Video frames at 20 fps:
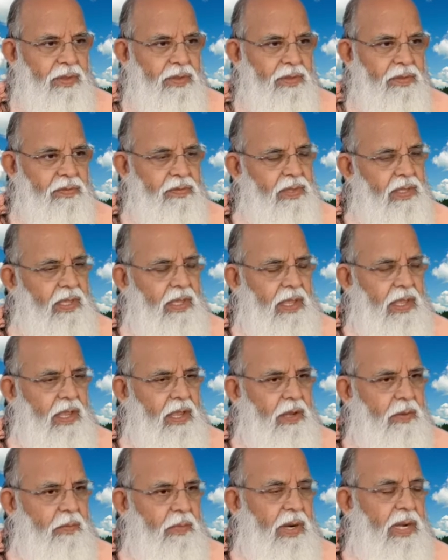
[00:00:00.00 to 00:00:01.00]
See?
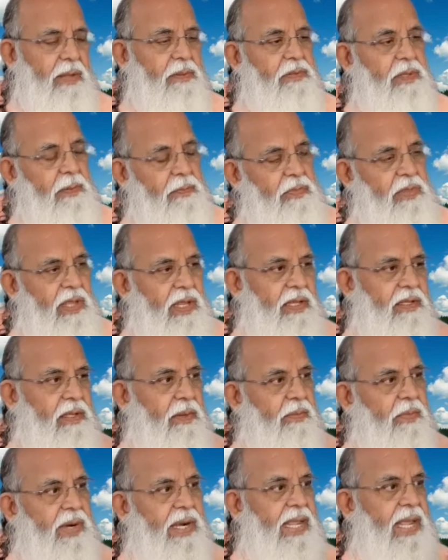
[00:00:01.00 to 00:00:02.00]
But if something,
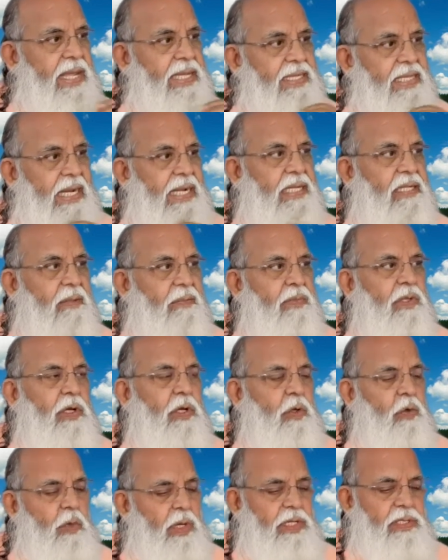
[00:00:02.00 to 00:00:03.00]
somebody has said
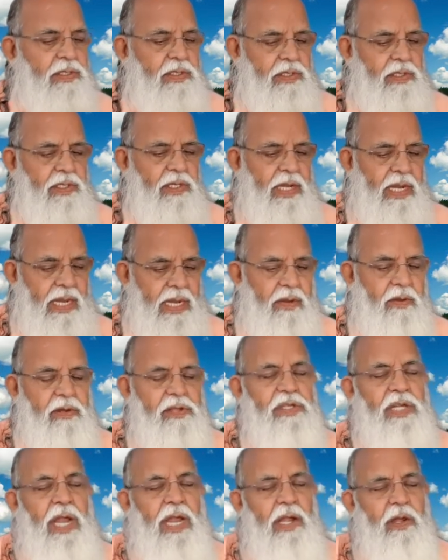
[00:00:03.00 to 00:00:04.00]
something to us in our
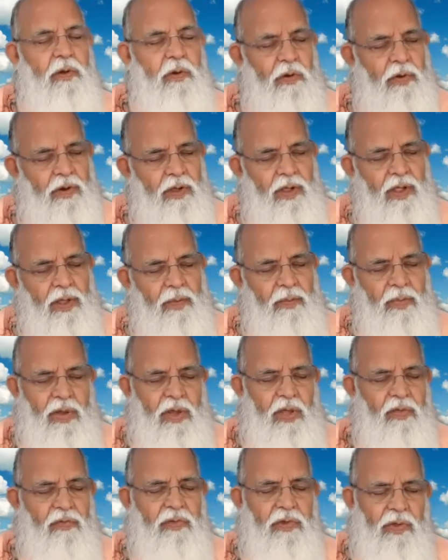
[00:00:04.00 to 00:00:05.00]
childhood
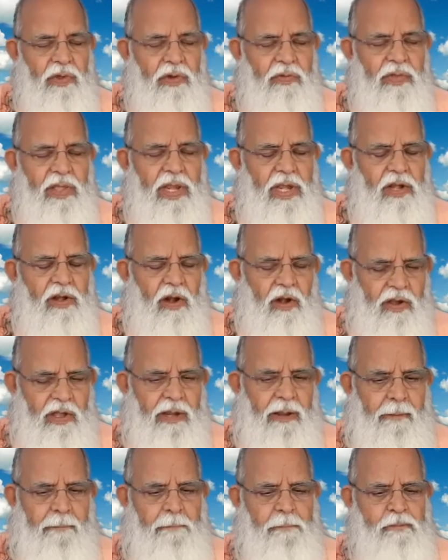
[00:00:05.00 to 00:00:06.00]
because we were very
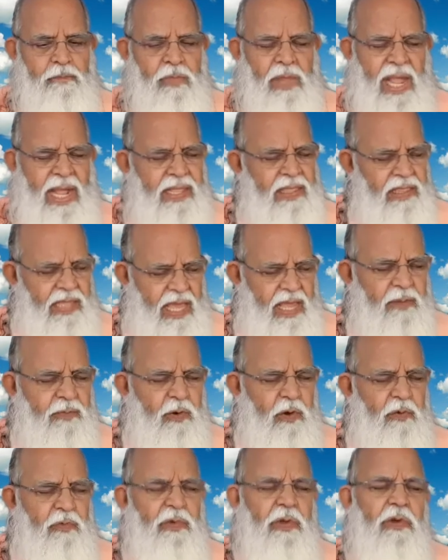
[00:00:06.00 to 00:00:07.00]
naughty and
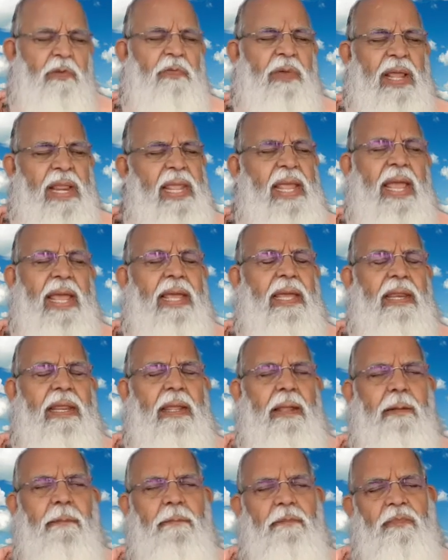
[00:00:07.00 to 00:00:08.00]
therefore we were very
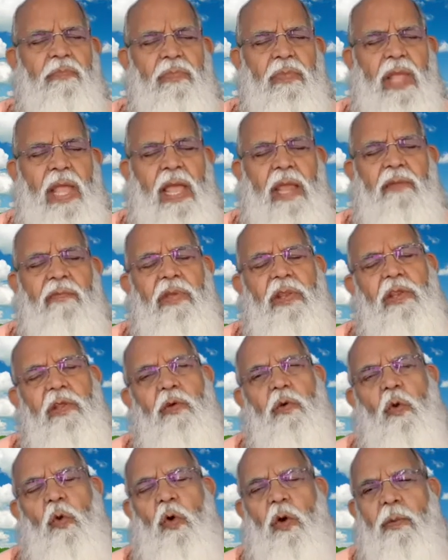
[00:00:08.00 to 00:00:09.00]
angry. And when you
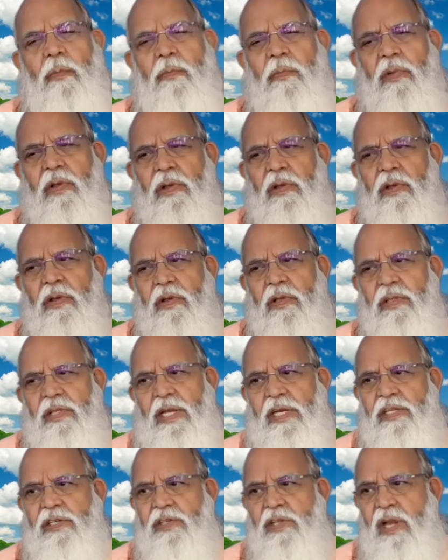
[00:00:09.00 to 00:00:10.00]
grow up, that
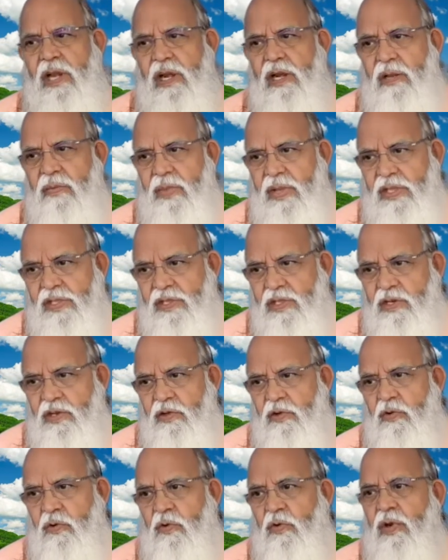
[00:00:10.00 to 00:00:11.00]
still remains in
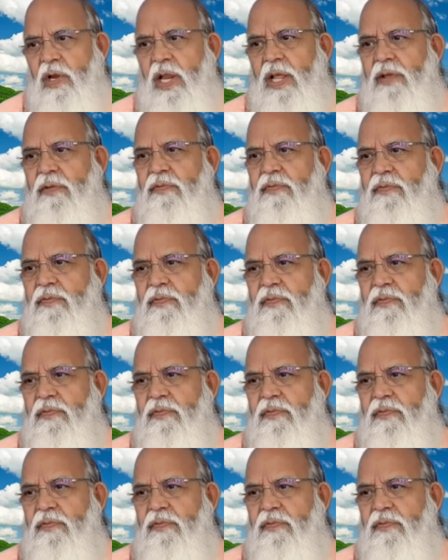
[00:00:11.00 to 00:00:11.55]
your whole life.